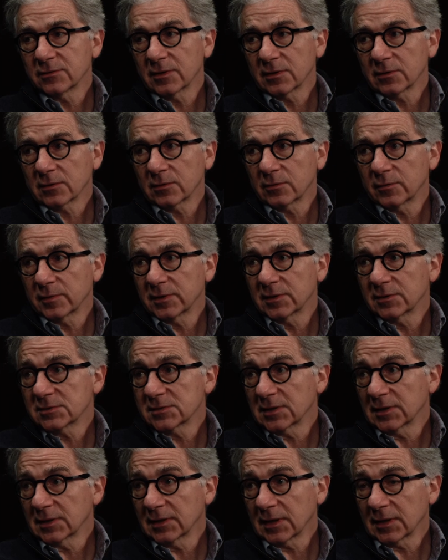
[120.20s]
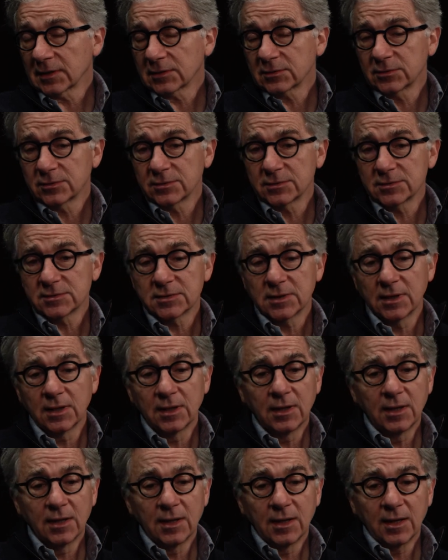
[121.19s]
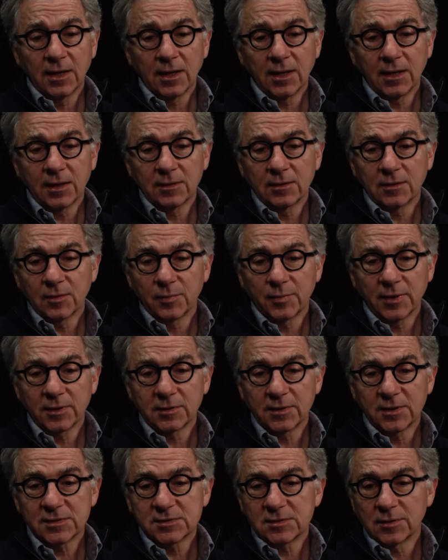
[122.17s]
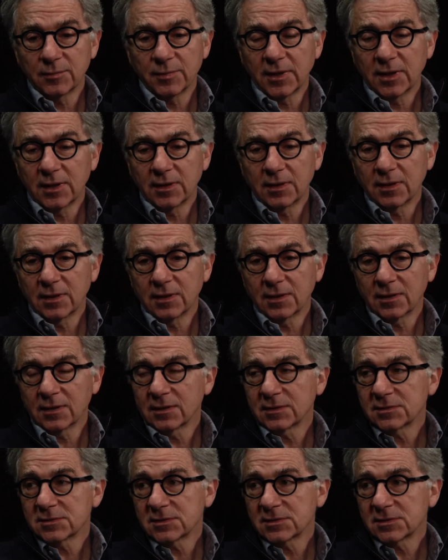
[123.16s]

of their careers and doctors, and to participate in